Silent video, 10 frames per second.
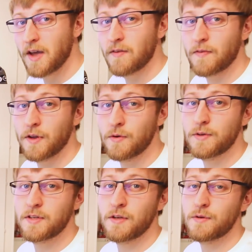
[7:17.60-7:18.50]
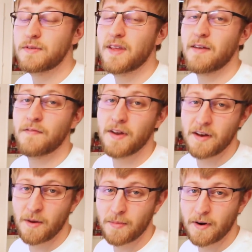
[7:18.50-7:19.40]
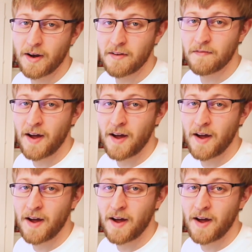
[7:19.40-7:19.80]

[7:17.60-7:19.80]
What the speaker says: for you to use that VIN number and